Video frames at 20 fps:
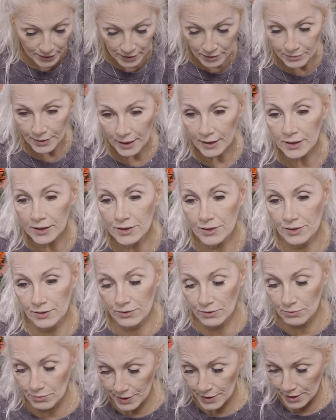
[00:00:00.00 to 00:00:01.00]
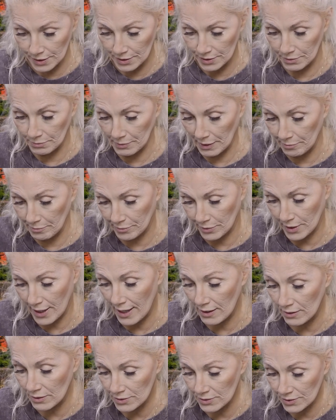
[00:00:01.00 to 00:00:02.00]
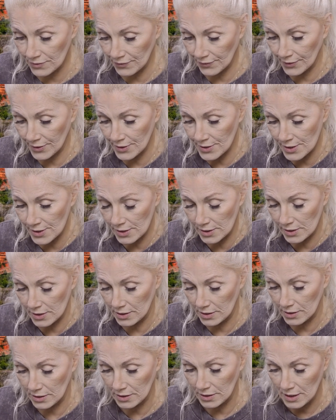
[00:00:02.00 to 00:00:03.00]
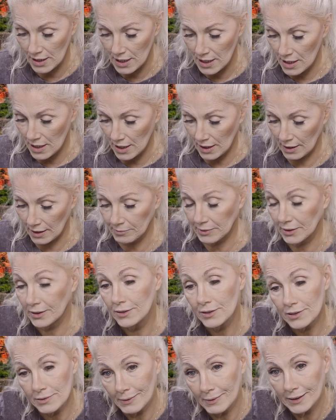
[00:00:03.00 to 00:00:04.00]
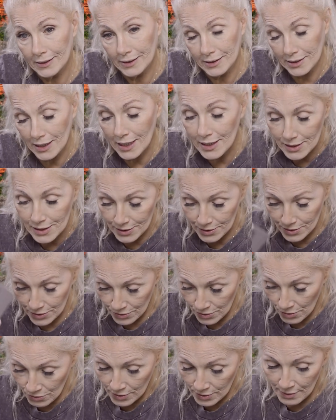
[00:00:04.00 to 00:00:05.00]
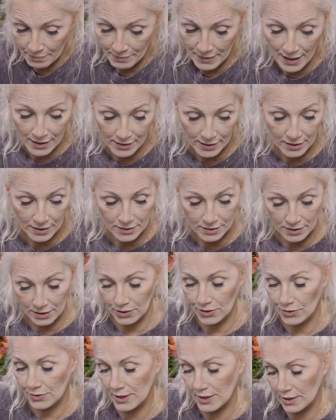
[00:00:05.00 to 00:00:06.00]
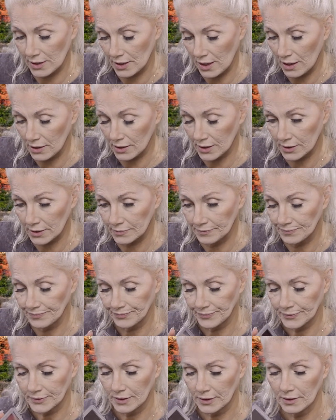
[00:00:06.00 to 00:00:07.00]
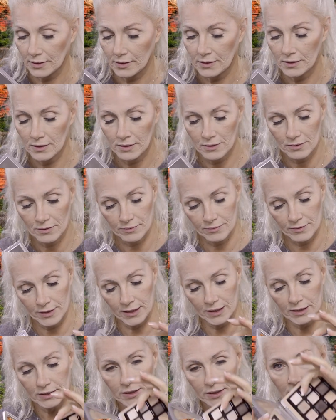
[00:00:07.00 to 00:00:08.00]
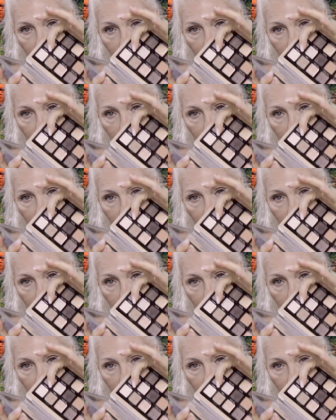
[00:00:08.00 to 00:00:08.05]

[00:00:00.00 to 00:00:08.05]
are ready to, we're gonna do my brows first. And I'm gonna use my Natasha Denona palette, the crease color, right